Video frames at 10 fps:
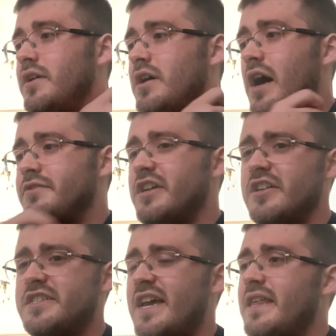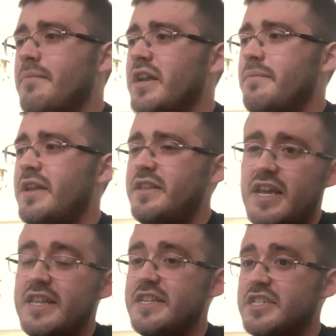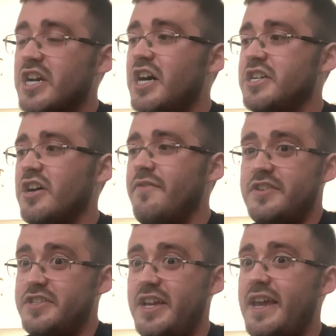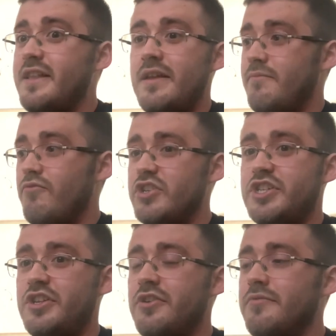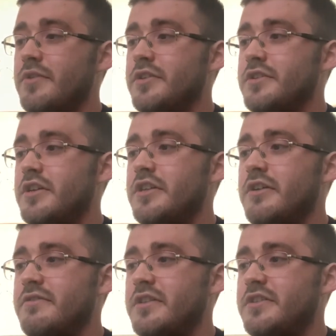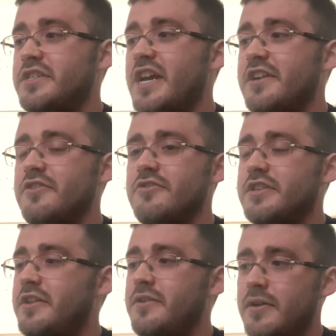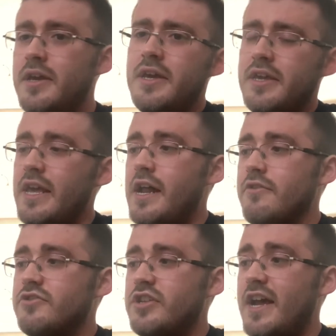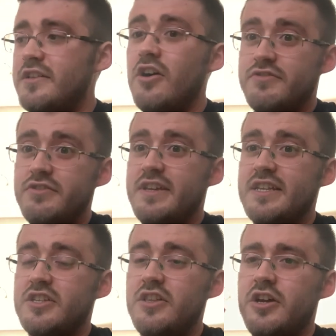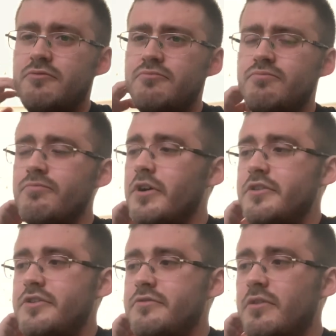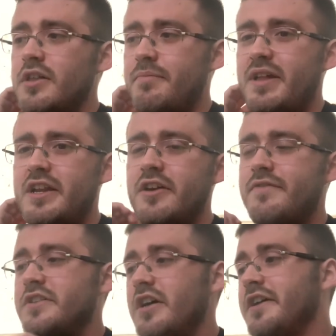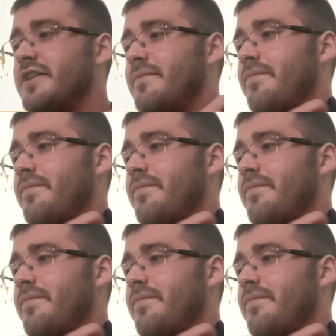Obviously, I'd say they might have been in disguise, obviously, and then watching humans, you know, in the shadows and, you know, and also get to learn what the planet Earth is like.